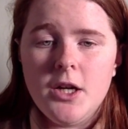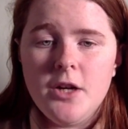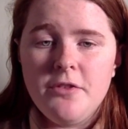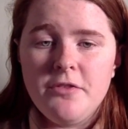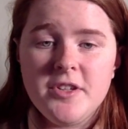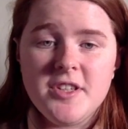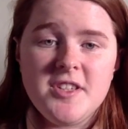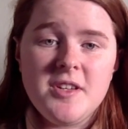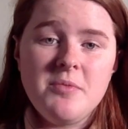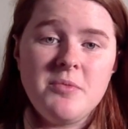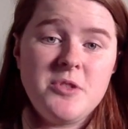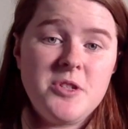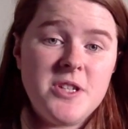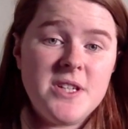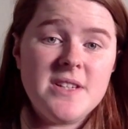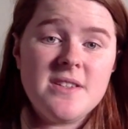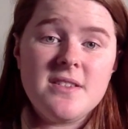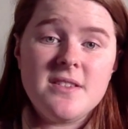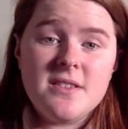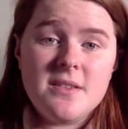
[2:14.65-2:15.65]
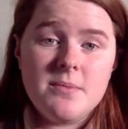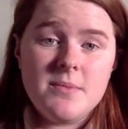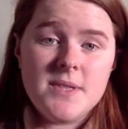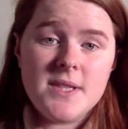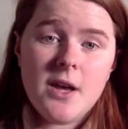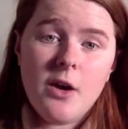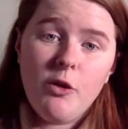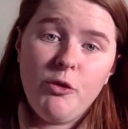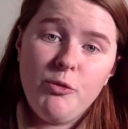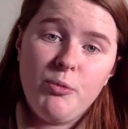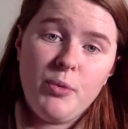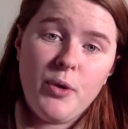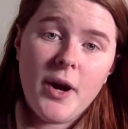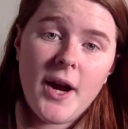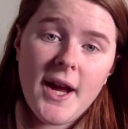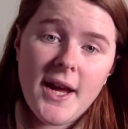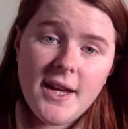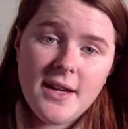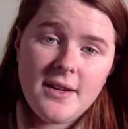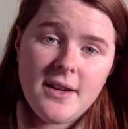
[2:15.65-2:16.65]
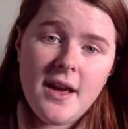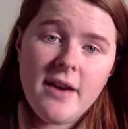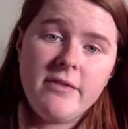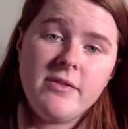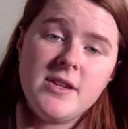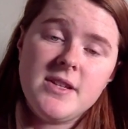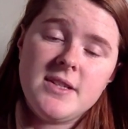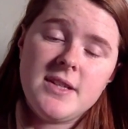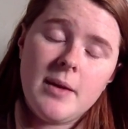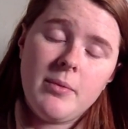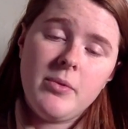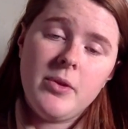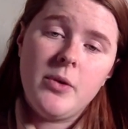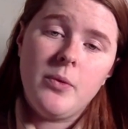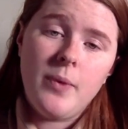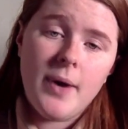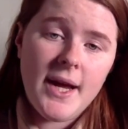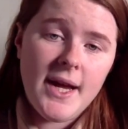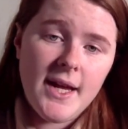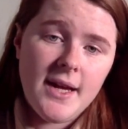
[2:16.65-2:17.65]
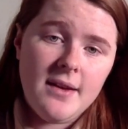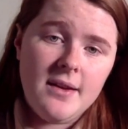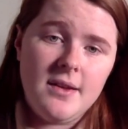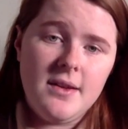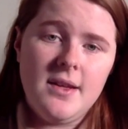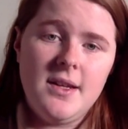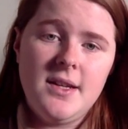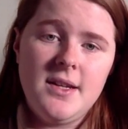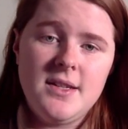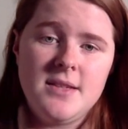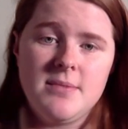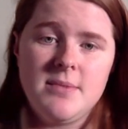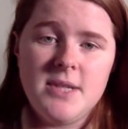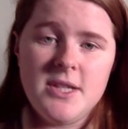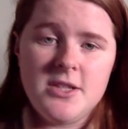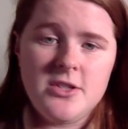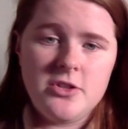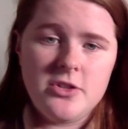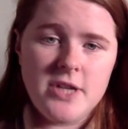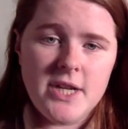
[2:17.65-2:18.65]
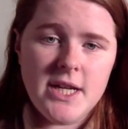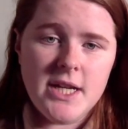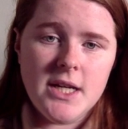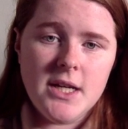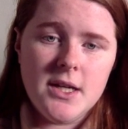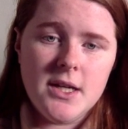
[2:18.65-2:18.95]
For example, Jesus himself prayed every step of the way in his ministry.